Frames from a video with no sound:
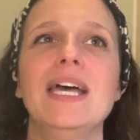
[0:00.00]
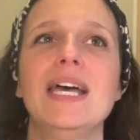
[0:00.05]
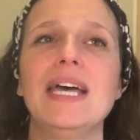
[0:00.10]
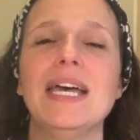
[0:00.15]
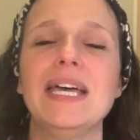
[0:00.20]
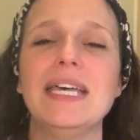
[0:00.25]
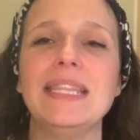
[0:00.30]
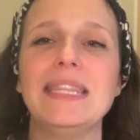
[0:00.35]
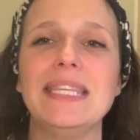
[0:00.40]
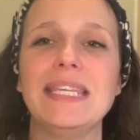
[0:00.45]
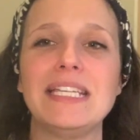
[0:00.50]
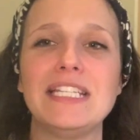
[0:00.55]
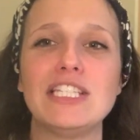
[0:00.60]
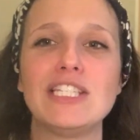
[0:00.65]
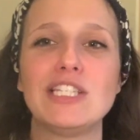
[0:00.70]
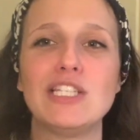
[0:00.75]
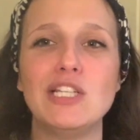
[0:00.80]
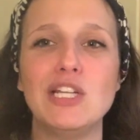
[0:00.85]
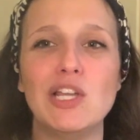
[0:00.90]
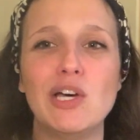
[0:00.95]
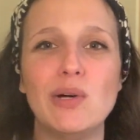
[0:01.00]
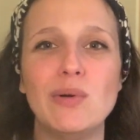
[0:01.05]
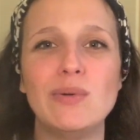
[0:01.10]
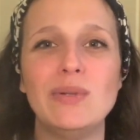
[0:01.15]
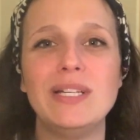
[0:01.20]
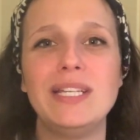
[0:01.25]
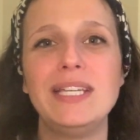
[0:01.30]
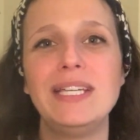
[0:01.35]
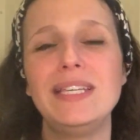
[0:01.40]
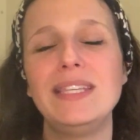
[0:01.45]
And then
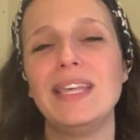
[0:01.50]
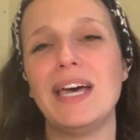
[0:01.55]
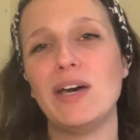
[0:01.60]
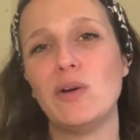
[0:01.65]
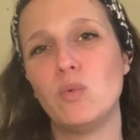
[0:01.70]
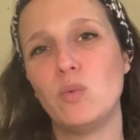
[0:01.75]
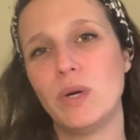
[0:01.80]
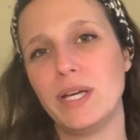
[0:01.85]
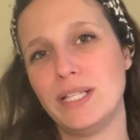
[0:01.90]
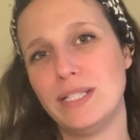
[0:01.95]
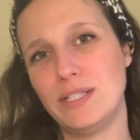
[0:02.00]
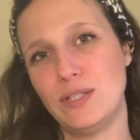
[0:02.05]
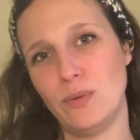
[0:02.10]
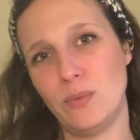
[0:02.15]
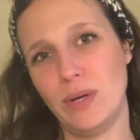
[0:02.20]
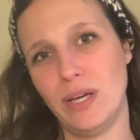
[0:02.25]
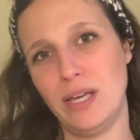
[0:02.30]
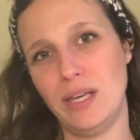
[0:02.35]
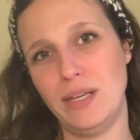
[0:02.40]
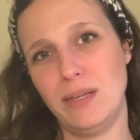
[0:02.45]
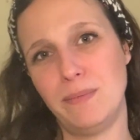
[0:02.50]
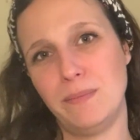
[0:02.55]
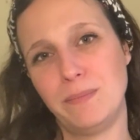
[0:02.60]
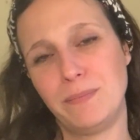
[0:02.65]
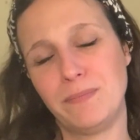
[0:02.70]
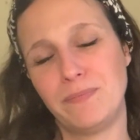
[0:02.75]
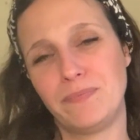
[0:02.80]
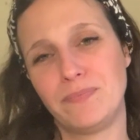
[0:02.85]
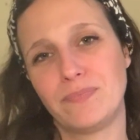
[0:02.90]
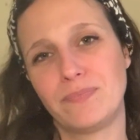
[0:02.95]
slowly that went away.
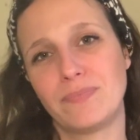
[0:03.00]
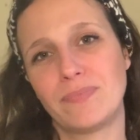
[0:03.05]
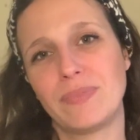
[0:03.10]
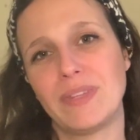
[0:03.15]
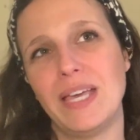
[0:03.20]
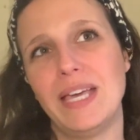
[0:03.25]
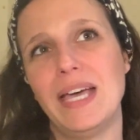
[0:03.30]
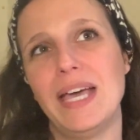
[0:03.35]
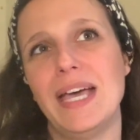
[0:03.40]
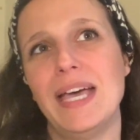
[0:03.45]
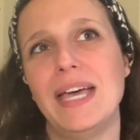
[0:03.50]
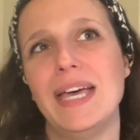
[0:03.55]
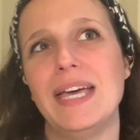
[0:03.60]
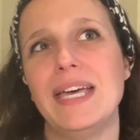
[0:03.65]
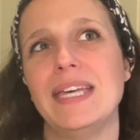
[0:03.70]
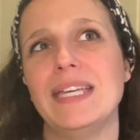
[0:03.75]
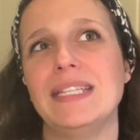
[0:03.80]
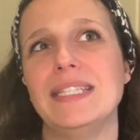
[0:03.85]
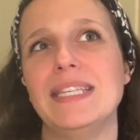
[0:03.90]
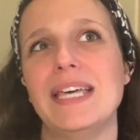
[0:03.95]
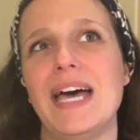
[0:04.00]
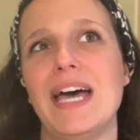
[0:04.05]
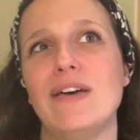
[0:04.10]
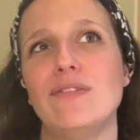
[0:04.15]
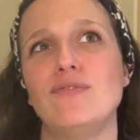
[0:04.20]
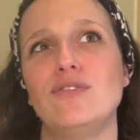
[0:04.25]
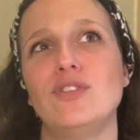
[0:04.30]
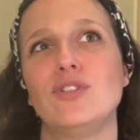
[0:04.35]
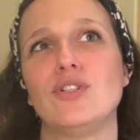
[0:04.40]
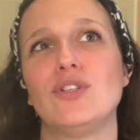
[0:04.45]
And
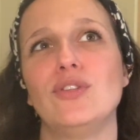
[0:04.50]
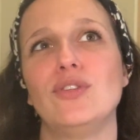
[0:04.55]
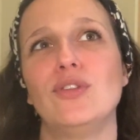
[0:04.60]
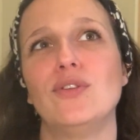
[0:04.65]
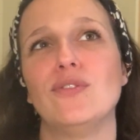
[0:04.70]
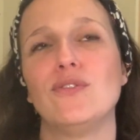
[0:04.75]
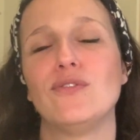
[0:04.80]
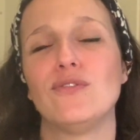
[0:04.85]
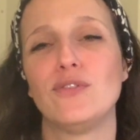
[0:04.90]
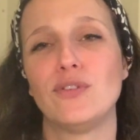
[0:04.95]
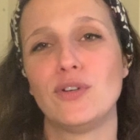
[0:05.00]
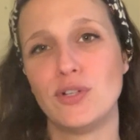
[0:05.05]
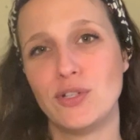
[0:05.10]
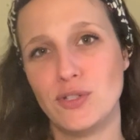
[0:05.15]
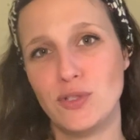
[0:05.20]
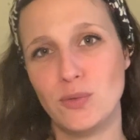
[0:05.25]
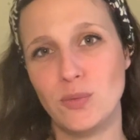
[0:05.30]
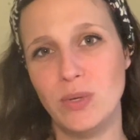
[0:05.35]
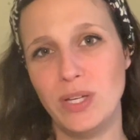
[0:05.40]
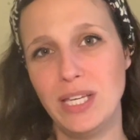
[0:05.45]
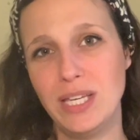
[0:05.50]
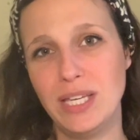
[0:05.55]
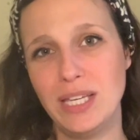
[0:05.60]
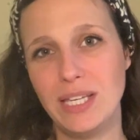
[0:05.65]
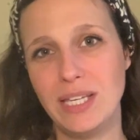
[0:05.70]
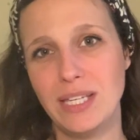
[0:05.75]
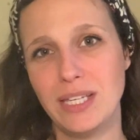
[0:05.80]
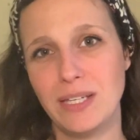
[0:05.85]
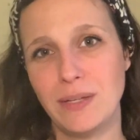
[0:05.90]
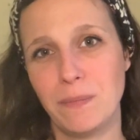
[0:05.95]
after the first week,
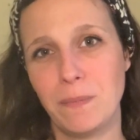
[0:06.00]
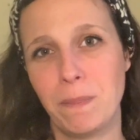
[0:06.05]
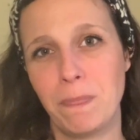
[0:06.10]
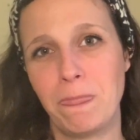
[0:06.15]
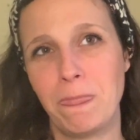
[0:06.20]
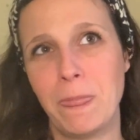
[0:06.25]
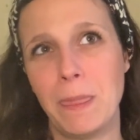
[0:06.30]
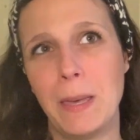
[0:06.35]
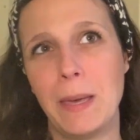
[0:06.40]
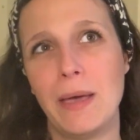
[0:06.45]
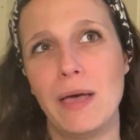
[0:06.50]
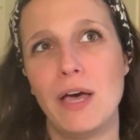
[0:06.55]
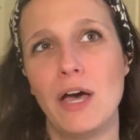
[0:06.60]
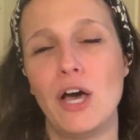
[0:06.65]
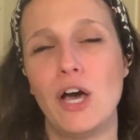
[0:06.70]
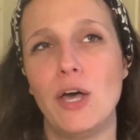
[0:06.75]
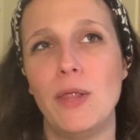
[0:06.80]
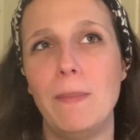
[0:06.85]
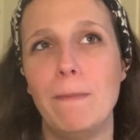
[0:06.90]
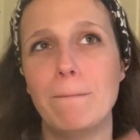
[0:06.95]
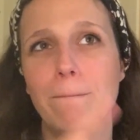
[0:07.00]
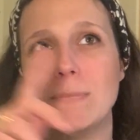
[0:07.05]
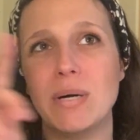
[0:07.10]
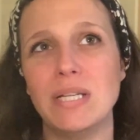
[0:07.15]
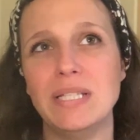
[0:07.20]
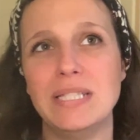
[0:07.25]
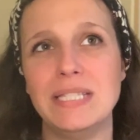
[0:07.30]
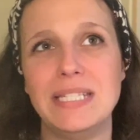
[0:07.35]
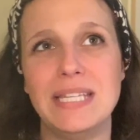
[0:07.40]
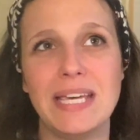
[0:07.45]
on
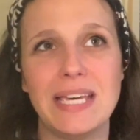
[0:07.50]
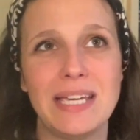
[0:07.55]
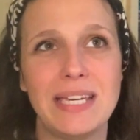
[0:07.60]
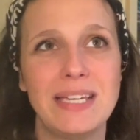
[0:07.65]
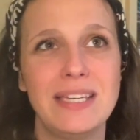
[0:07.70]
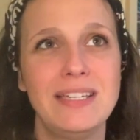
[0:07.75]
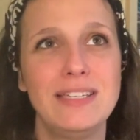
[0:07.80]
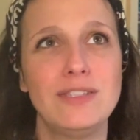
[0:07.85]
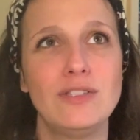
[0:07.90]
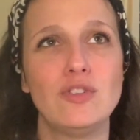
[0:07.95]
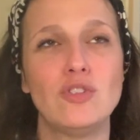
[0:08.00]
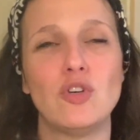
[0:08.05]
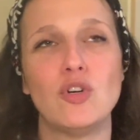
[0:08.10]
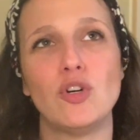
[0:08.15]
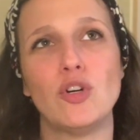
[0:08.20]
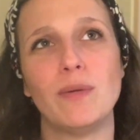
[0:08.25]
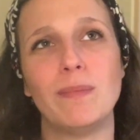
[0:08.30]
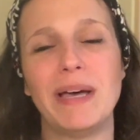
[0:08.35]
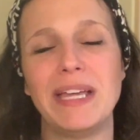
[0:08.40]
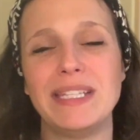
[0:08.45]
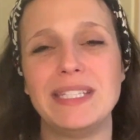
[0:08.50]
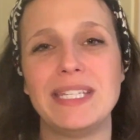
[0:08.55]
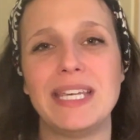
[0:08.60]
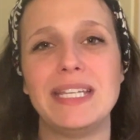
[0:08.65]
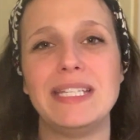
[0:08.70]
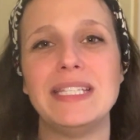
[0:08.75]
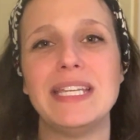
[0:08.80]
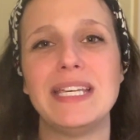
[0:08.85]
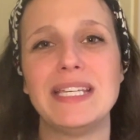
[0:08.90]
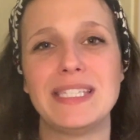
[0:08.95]
Monday, so about
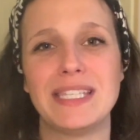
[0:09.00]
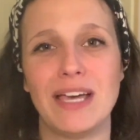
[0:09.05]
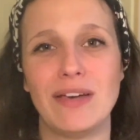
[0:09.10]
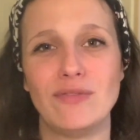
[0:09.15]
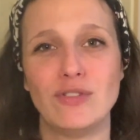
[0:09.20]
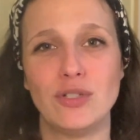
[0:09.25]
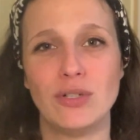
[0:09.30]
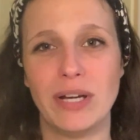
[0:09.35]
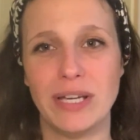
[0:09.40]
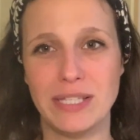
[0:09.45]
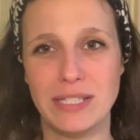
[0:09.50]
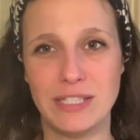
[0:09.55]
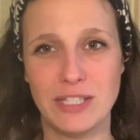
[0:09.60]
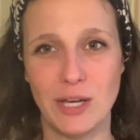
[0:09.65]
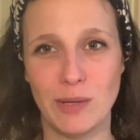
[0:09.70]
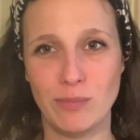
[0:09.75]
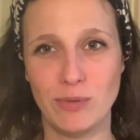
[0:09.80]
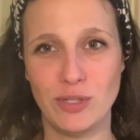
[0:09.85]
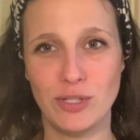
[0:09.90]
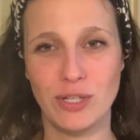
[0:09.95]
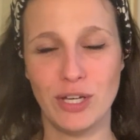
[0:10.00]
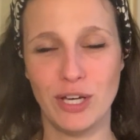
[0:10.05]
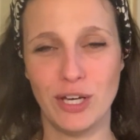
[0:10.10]
10 days after I stopped